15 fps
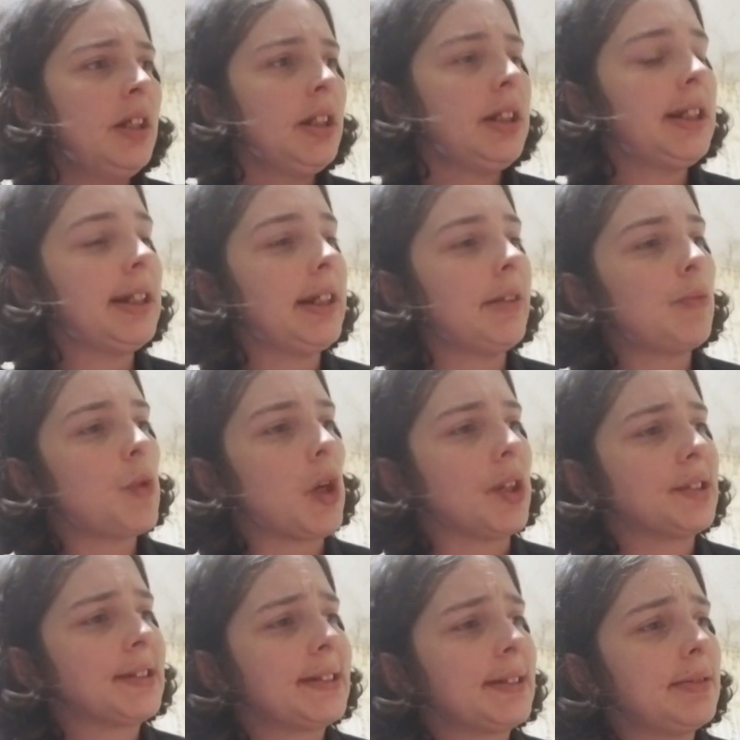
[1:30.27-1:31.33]
getting
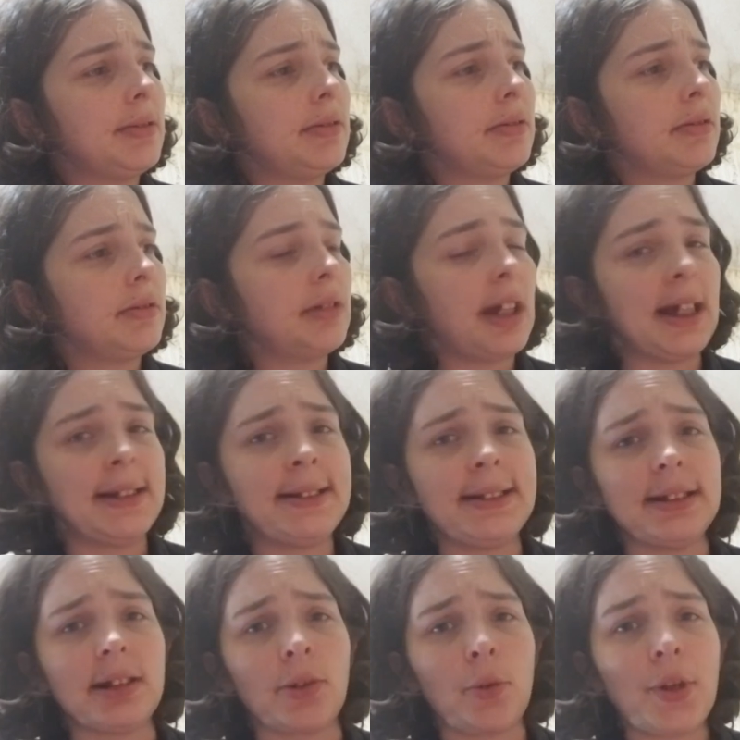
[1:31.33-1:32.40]
worse. I
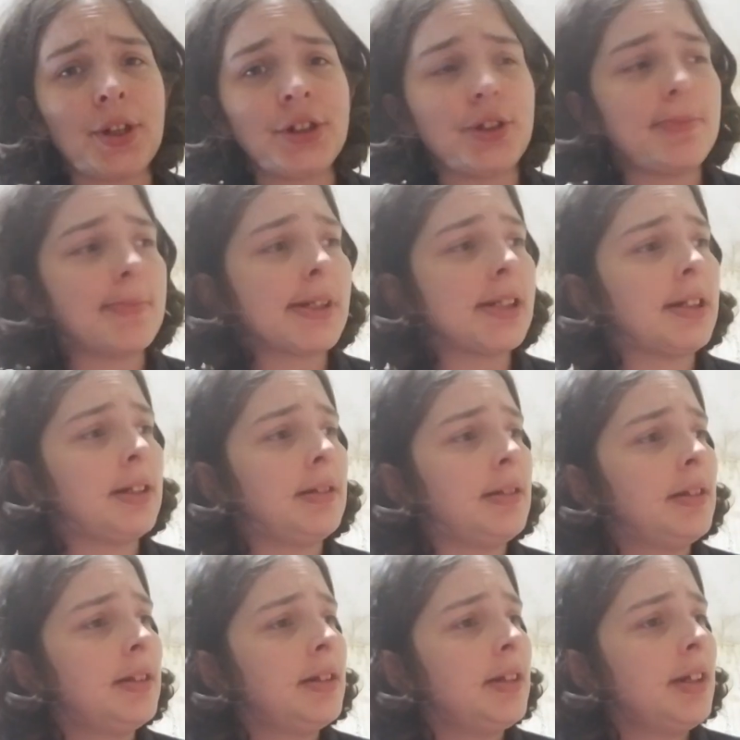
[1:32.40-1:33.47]
sent a question mark.
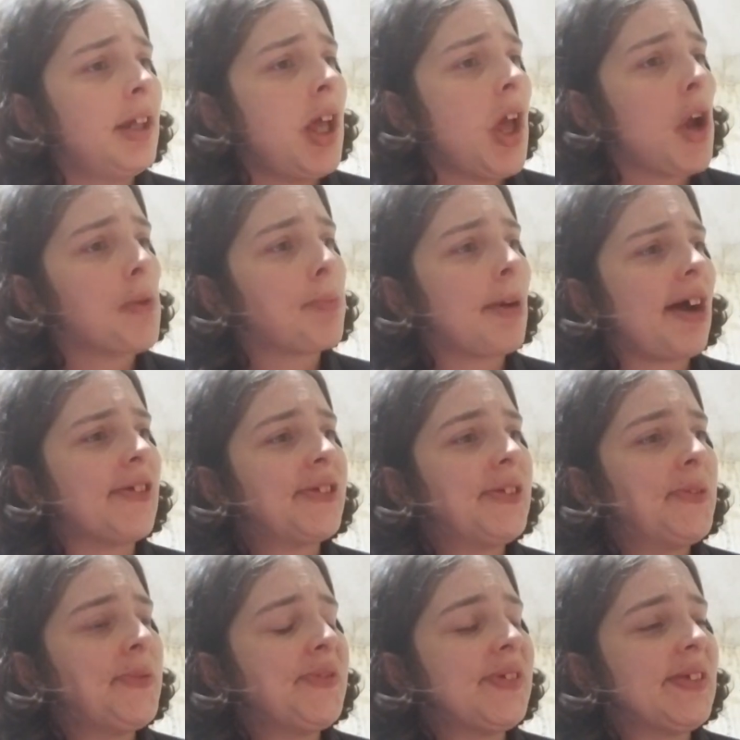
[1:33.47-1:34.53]
Her
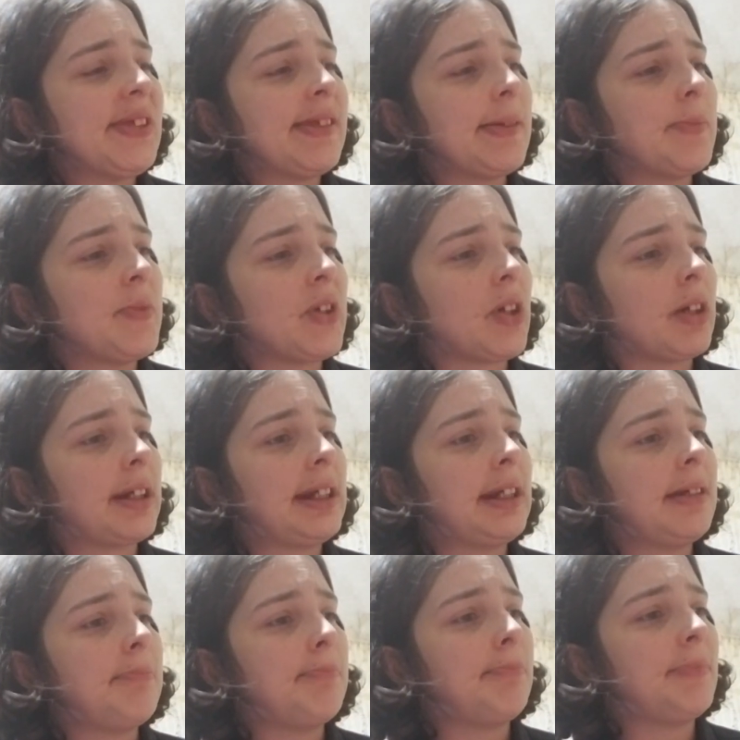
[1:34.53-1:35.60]
positive symptoms are
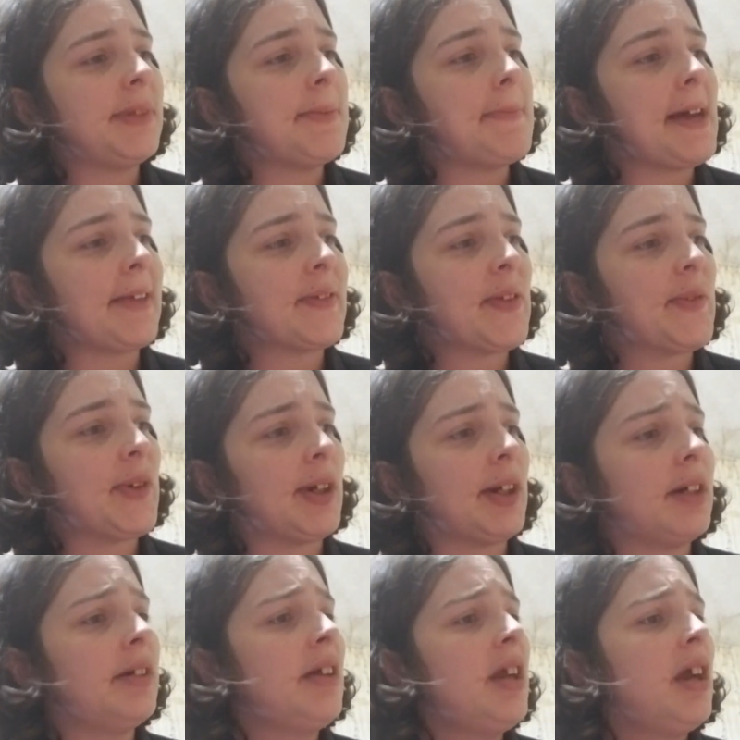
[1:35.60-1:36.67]
getting the best of
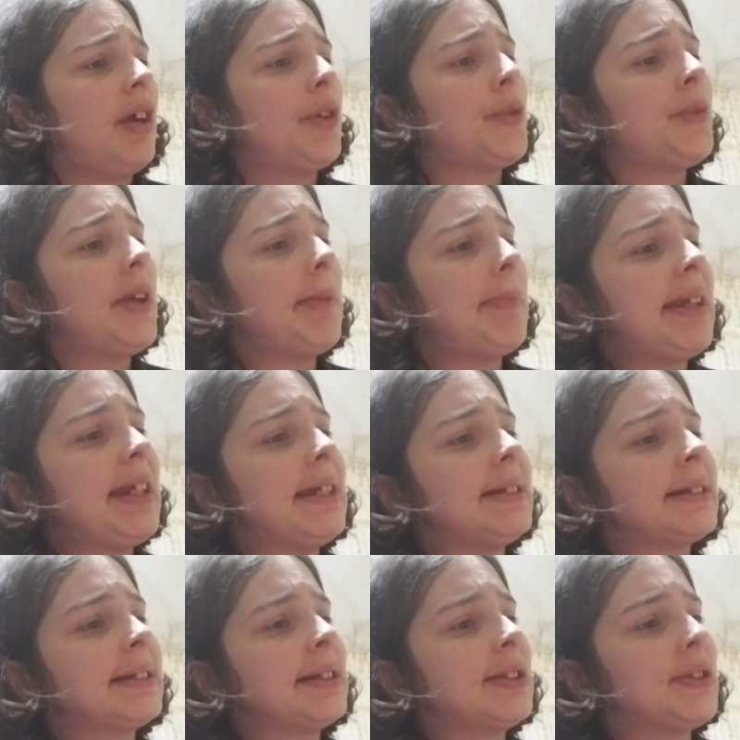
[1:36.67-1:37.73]
her. Her family is
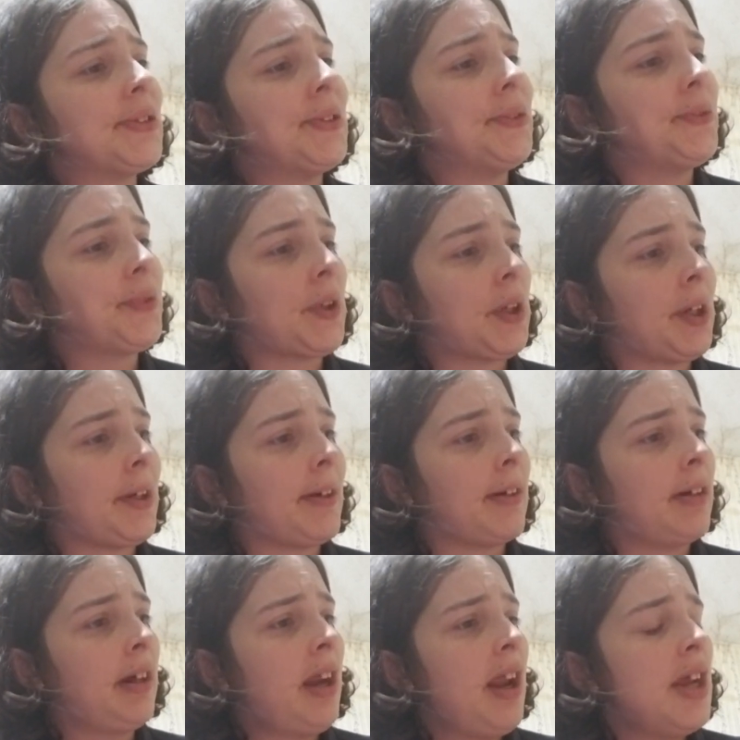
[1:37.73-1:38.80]
concerned for
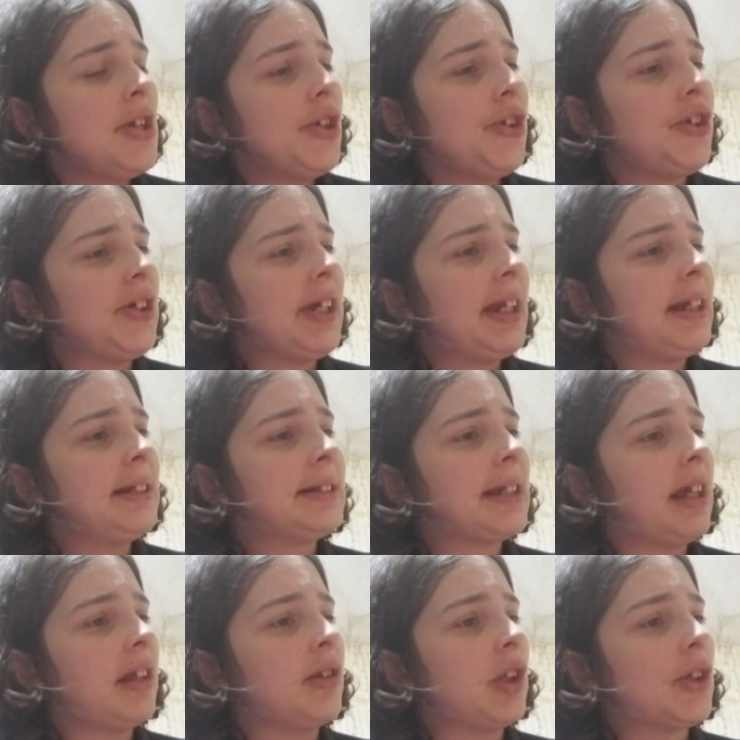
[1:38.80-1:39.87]
her. She has
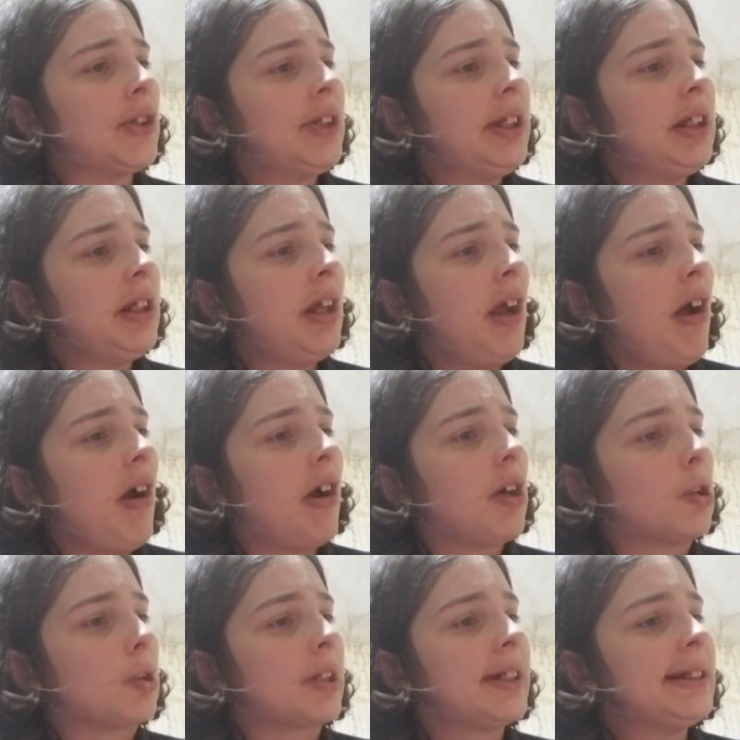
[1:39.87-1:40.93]
alerted our
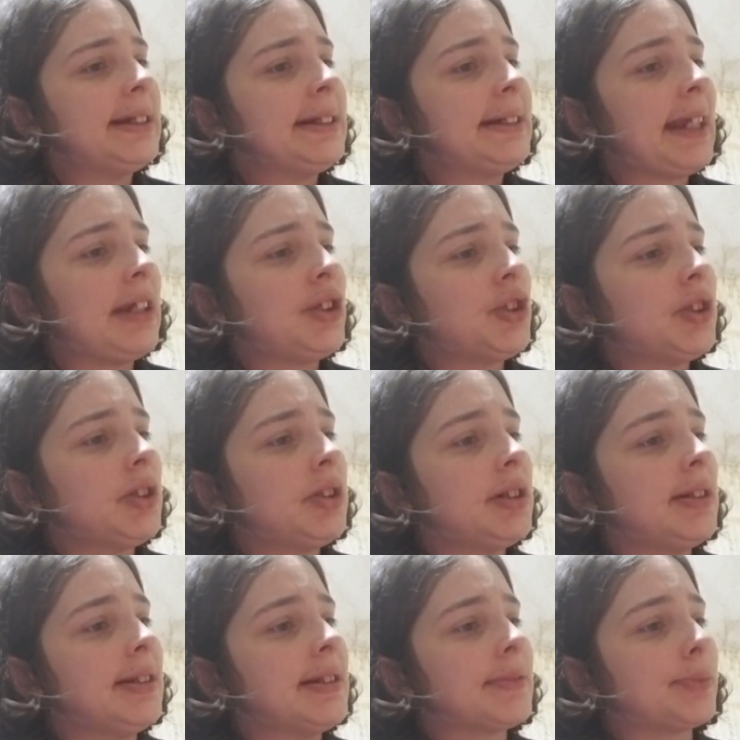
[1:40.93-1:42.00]
organization to
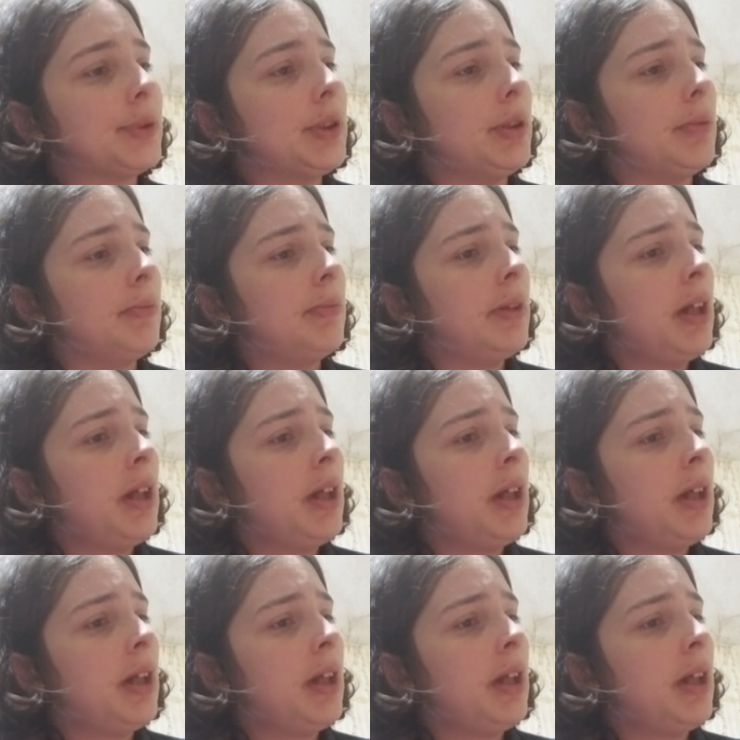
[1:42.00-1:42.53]
this room.